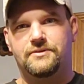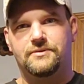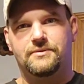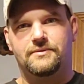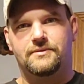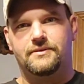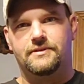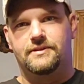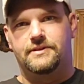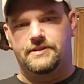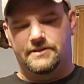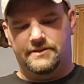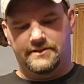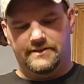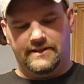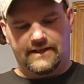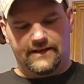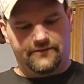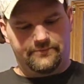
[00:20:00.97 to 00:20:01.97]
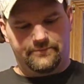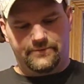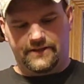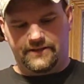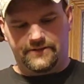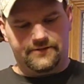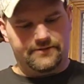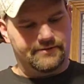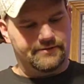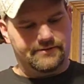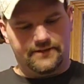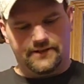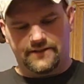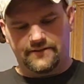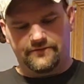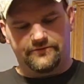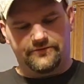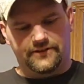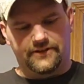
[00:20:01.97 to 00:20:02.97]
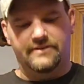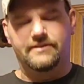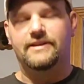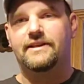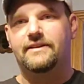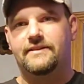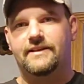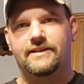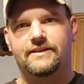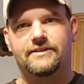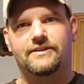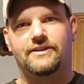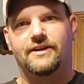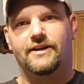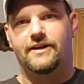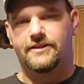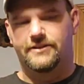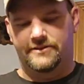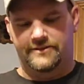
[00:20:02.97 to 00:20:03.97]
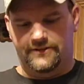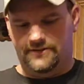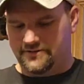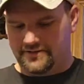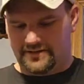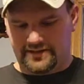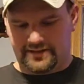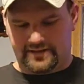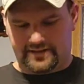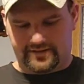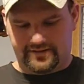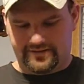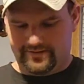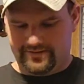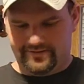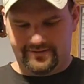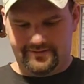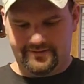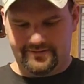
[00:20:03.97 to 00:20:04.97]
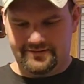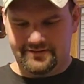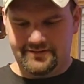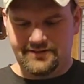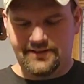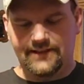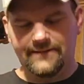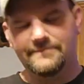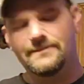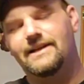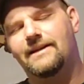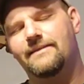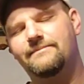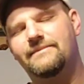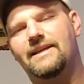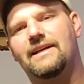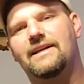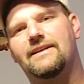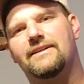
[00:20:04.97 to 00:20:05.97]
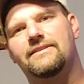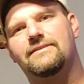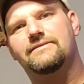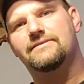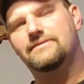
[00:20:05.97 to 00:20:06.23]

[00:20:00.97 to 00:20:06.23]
doodle on it. You have pictures. You can fill in. They could color. So I'm not.